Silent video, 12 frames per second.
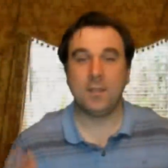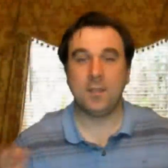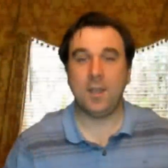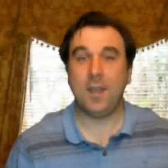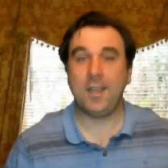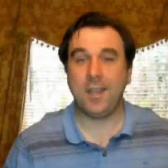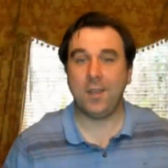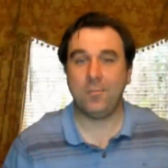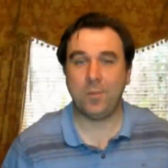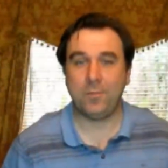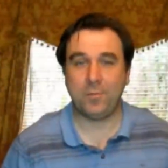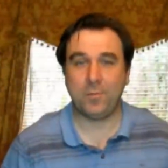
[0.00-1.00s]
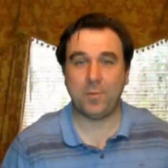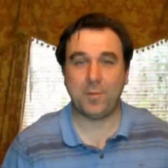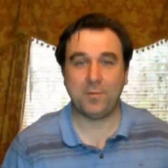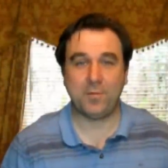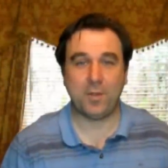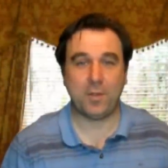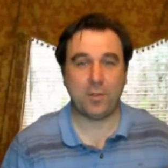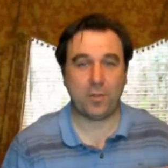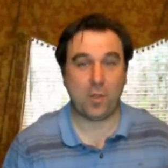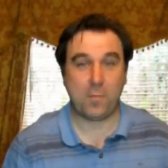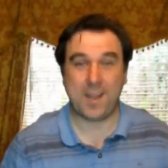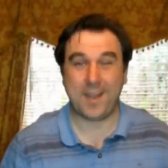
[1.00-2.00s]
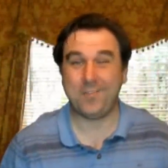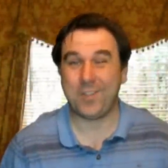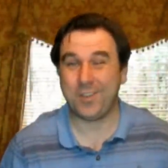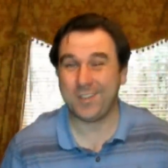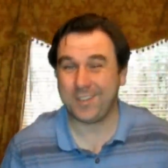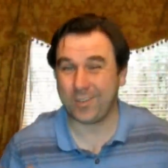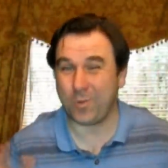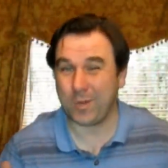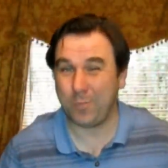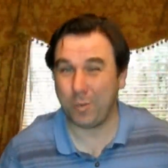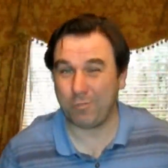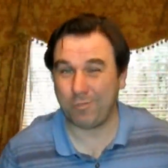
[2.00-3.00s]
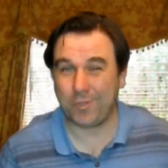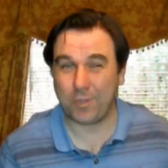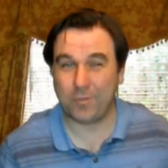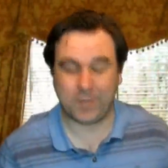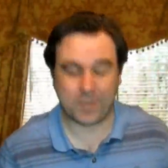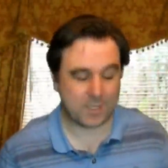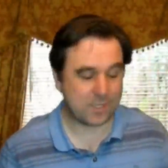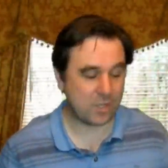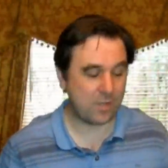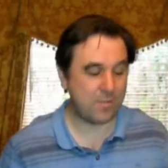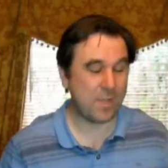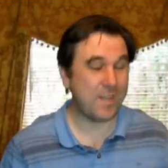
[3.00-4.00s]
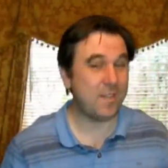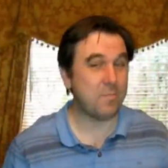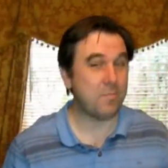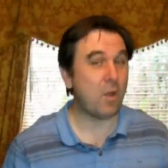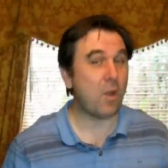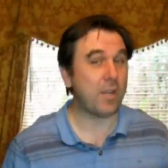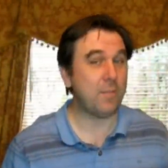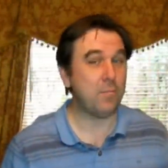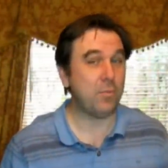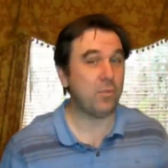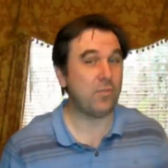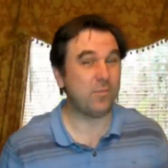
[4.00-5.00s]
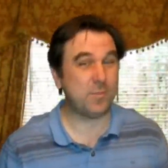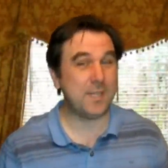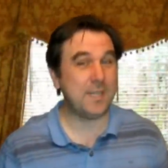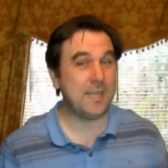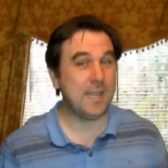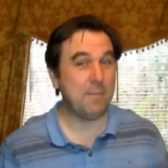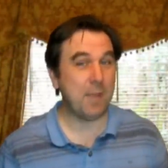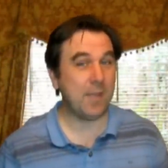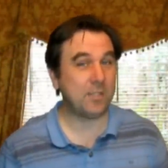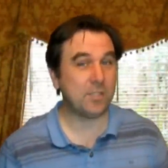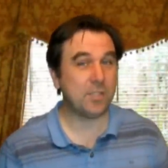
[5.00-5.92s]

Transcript: Hi, I'm Rob from robnunnphoto.com and I've got another quick book review for you this time, another bargain book from TK Maxx.